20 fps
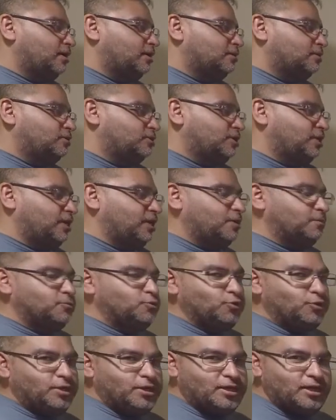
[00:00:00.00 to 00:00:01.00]
Today I'm
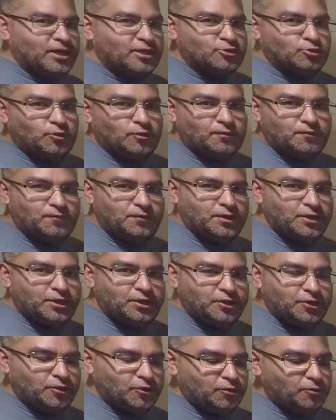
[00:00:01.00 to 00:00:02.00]
doing an actual
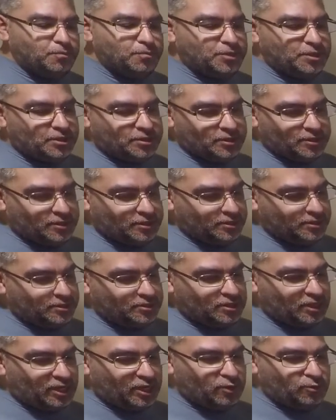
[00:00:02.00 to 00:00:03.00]
video
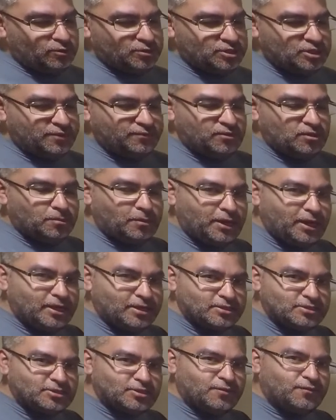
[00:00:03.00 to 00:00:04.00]
because I received a
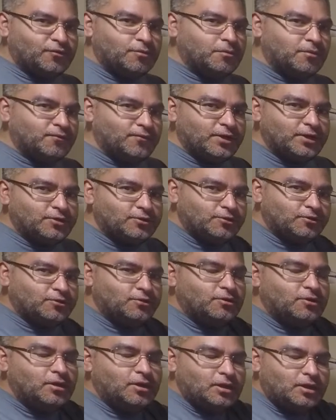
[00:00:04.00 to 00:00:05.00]
box from a vendor
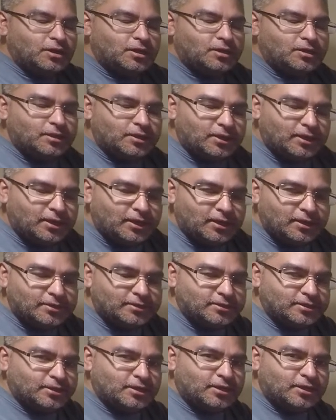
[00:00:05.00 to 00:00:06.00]

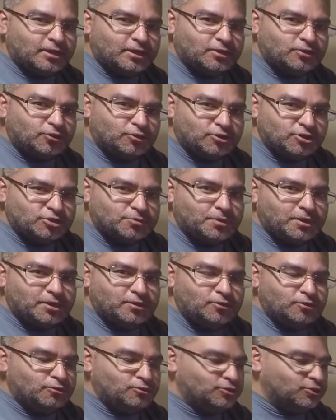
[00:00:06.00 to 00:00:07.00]
that noticed me on
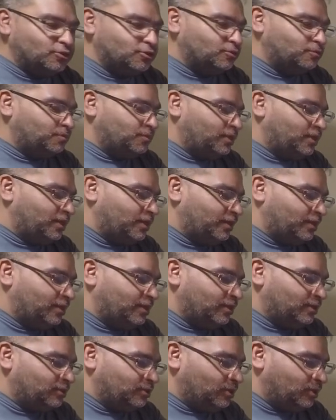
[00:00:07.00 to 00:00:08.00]
YouTube, and
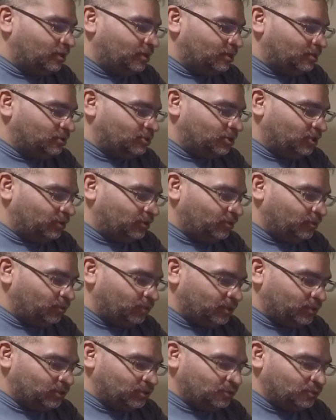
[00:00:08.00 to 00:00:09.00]
I thought I'd share it
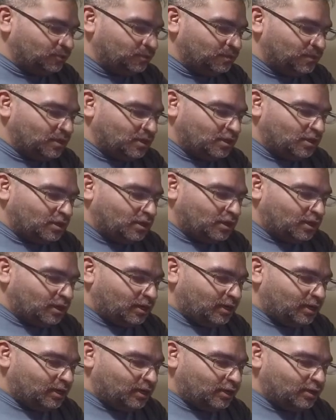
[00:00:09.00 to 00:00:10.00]
with you.
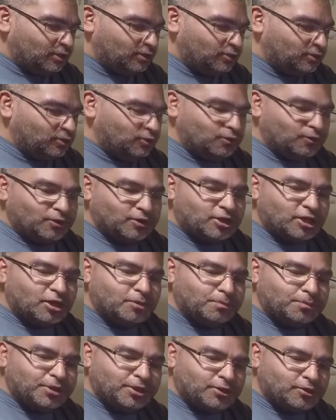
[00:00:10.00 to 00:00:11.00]
They're a
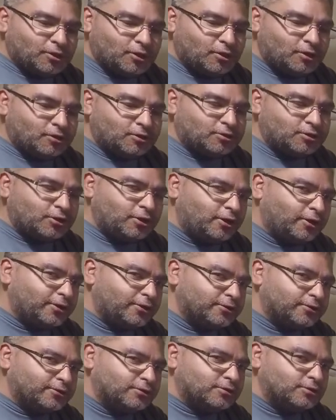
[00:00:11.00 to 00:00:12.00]
company called
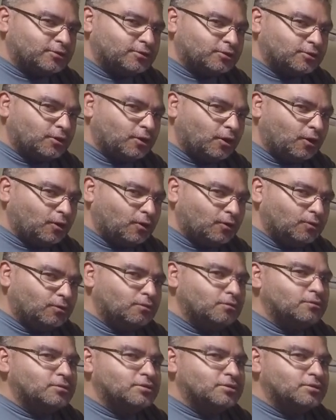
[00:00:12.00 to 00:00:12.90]
Cargo,